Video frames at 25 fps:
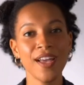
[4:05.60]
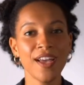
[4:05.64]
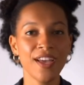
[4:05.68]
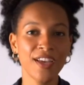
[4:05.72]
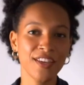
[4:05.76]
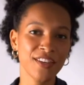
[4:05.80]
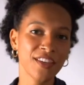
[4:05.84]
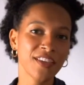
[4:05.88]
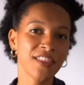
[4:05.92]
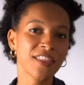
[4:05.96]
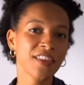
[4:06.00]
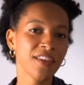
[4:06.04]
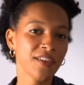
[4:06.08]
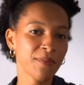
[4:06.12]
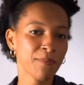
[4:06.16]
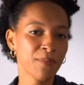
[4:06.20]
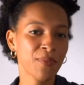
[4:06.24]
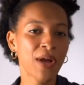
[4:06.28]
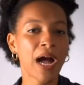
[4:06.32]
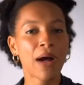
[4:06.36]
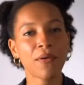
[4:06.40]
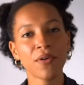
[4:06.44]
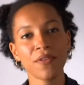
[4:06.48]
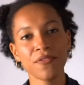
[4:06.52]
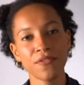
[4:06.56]
another
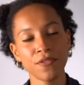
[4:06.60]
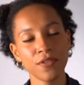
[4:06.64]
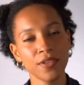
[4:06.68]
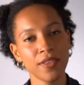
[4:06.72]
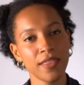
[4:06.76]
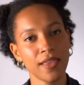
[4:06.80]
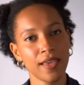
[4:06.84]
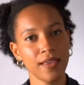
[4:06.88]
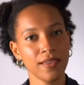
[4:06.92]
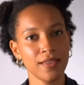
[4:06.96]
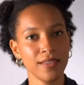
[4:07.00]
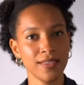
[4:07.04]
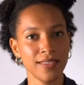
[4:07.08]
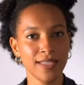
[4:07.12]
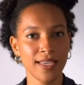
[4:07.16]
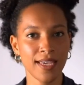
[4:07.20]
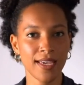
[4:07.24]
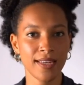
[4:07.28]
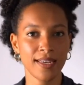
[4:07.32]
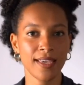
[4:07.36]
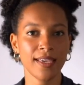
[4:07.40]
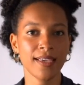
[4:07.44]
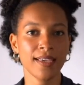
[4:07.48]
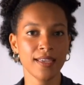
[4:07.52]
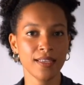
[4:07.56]
powerful thing the
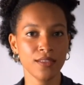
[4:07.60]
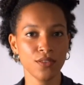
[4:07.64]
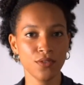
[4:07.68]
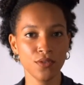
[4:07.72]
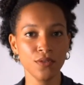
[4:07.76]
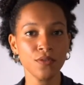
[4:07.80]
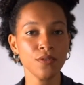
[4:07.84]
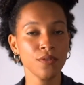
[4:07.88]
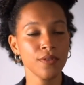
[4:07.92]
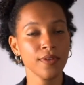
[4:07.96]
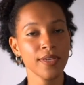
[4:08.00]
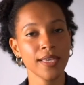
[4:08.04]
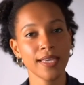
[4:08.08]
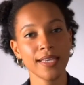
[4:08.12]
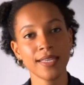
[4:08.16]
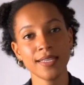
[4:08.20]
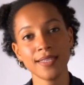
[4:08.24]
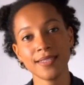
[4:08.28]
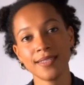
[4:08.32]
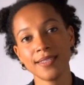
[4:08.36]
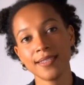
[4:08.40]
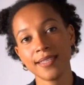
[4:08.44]
DNA can do is